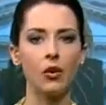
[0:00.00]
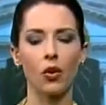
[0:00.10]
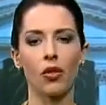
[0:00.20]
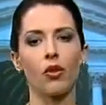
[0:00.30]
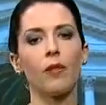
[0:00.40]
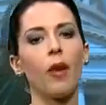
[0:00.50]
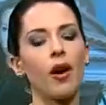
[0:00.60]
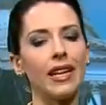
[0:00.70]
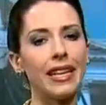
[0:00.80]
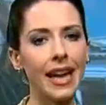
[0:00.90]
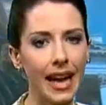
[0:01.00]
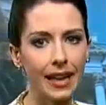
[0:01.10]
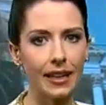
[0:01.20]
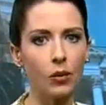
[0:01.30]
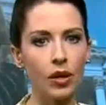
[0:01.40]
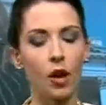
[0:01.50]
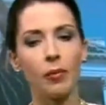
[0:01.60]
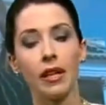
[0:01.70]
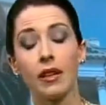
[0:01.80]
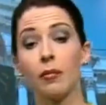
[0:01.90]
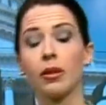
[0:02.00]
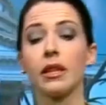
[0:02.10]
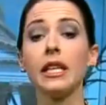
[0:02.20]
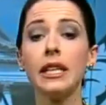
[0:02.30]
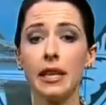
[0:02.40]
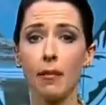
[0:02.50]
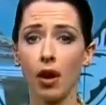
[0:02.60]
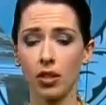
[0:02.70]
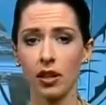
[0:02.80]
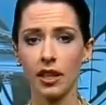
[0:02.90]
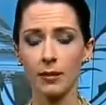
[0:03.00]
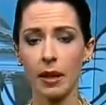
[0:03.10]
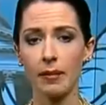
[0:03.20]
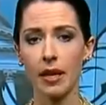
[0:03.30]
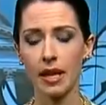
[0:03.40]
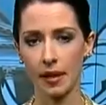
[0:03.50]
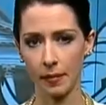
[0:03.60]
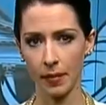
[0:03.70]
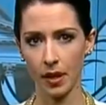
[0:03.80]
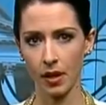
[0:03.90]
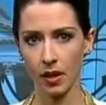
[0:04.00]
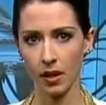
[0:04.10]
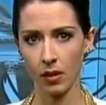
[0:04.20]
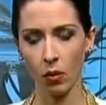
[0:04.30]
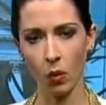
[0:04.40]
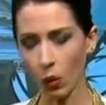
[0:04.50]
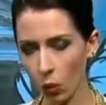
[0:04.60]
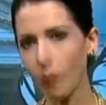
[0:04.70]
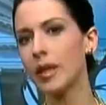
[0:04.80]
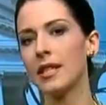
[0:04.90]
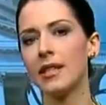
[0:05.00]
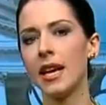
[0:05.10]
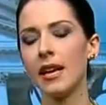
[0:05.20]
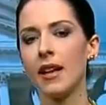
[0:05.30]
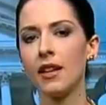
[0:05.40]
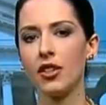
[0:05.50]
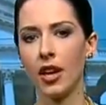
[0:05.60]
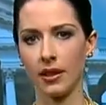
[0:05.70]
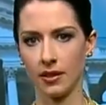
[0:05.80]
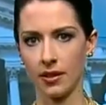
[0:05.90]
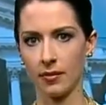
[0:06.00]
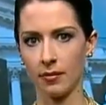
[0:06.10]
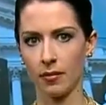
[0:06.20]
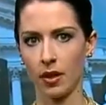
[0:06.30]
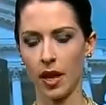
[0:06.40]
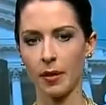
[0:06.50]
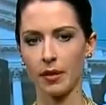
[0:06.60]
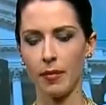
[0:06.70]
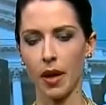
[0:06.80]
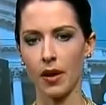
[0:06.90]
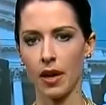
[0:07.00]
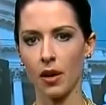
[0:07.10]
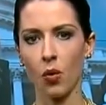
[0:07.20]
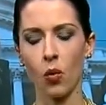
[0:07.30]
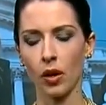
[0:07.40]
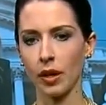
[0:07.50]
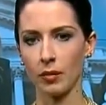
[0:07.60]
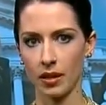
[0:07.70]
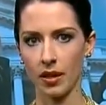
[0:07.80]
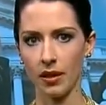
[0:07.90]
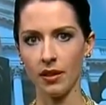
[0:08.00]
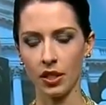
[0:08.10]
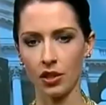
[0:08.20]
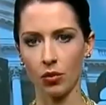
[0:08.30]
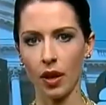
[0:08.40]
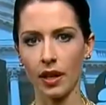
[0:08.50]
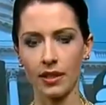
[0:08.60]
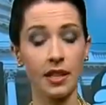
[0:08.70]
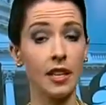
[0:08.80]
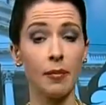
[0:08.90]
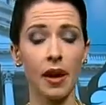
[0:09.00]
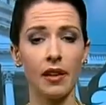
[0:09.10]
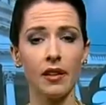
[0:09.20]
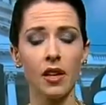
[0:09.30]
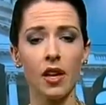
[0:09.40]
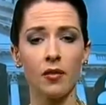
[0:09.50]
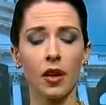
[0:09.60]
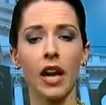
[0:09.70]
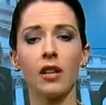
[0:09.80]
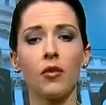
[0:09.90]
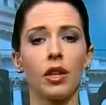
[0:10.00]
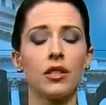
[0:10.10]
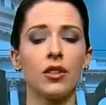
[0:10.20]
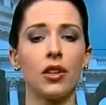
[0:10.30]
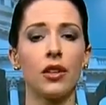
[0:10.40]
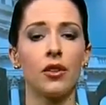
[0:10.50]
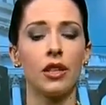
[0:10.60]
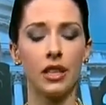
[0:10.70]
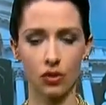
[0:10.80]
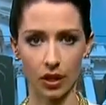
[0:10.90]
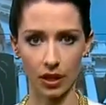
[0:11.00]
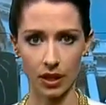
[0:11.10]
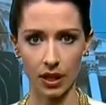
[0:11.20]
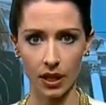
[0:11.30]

or third-party candidate without being completely marginalized by the media. Well, one woman is taking that chance. Her name is Marianne Williamson, and she's running as an independent for California's 33rd District.